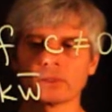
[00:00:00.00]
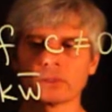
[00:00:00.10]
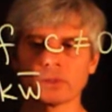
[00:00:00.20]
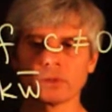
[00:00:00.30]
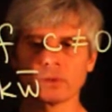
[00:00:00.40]

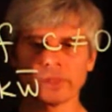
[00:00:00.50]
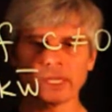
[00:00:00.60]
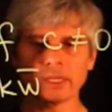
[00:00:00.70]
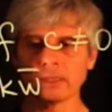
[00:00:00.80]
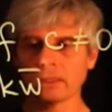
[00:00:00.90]
So
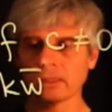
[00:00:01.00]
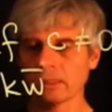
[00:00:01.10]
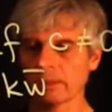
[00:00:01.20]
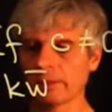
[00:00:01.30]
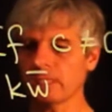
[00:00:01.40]
then
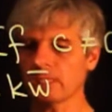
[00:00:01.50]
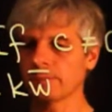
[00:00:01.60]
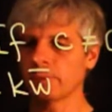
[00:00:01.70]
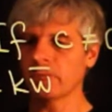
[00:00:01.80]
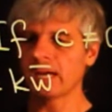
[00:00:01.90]
this
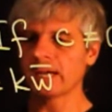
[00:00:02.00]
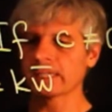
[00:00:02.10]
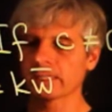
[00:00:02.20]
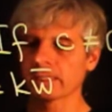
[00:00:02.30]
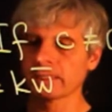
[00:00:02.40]
implies